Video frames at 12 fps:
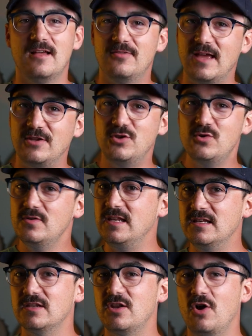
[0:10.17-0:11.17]
that you need
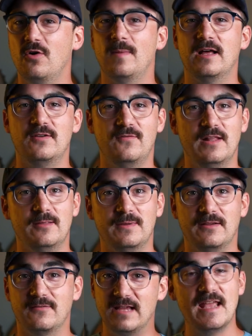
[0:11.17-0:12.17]
to know about
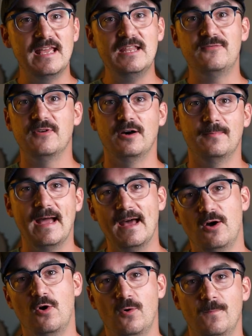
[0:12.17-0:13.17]
developing any film at
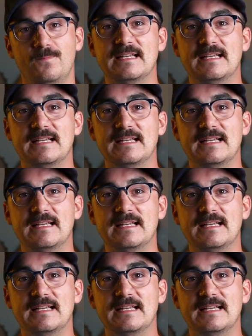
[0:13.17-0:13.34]
home.